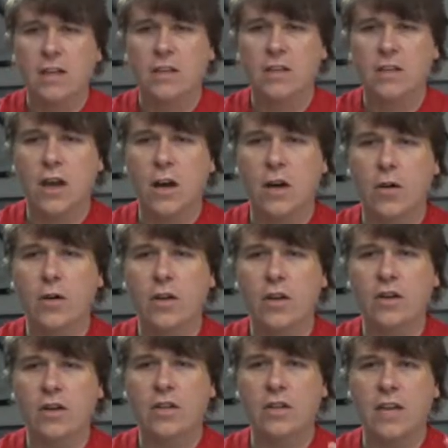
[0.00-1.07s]
So we
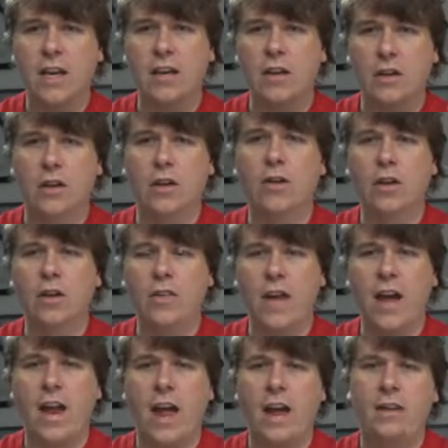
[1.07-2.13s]
can just take a look at
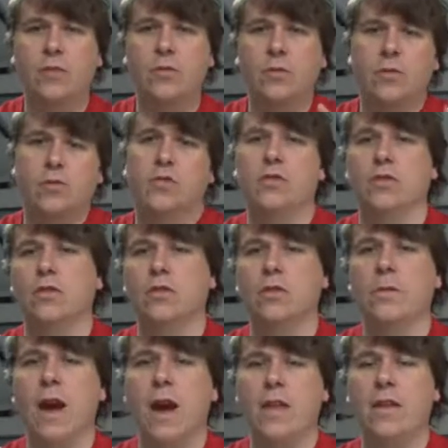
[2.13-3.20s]
that and the sort of
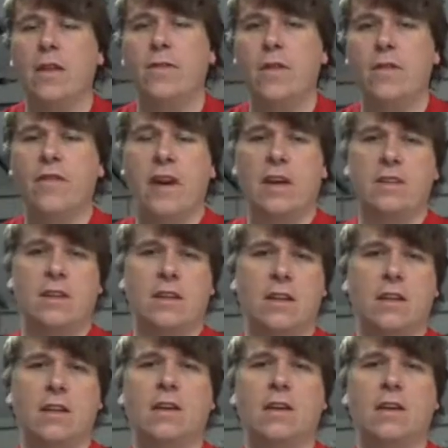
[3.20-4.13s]
demand that they'd be facing.